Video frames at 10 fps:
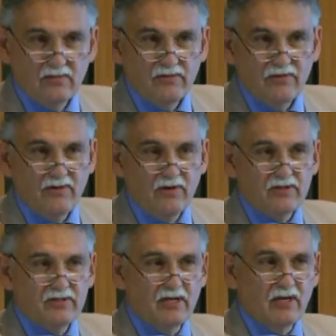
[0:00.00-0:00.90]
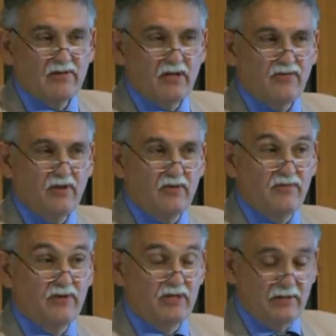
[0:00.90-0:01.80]
We're focusing in Cranfield
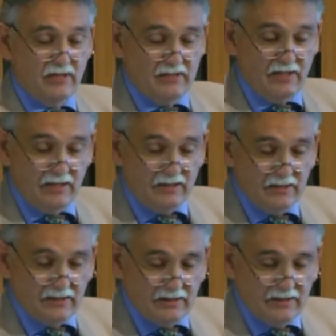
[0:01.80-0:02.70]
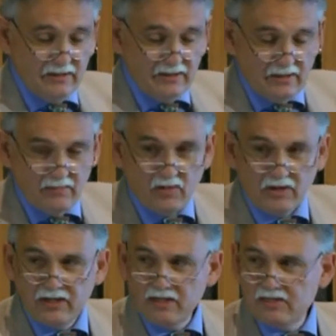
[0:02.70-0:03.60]
on visualization,
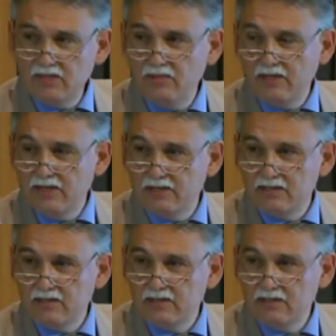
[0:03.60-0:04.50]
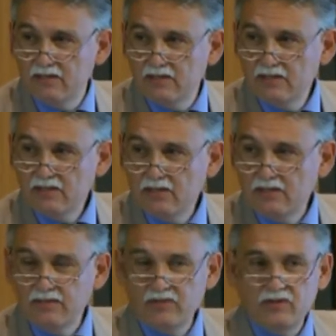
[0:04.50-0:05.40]
modeling and simulation,
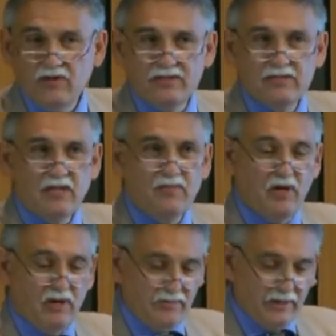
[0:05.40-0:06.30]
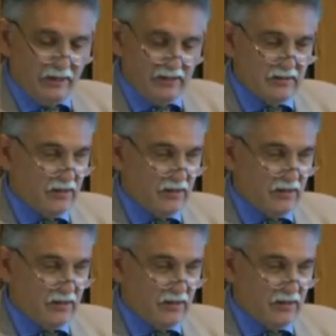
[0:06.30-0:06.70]
um, to understand pathways